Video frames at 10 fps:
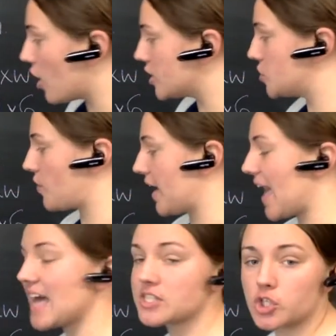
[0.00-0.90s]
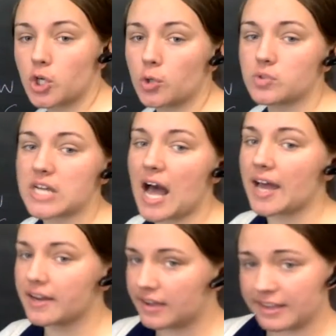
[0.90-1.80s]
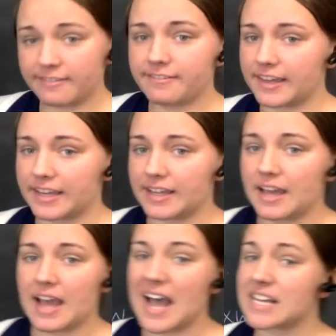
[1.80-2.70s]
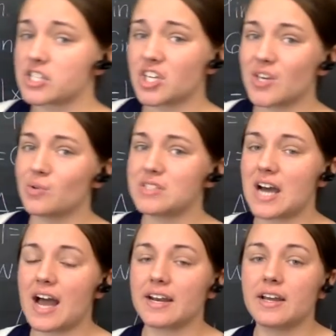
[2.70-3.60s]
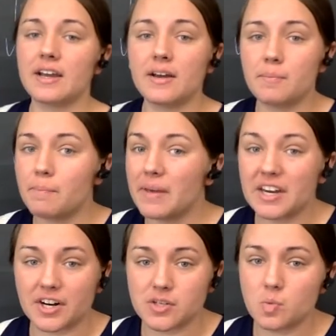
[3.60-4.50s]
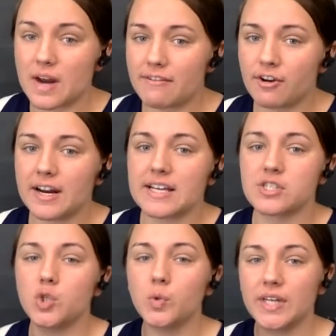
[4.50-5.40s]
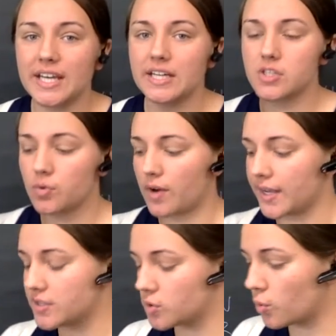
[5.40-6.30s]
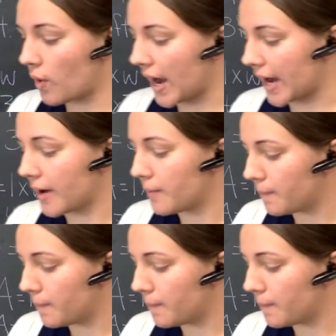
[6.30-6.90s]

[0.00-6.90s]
hard to write sq dot feet, sq dot meters, whatever it is, you need to write square.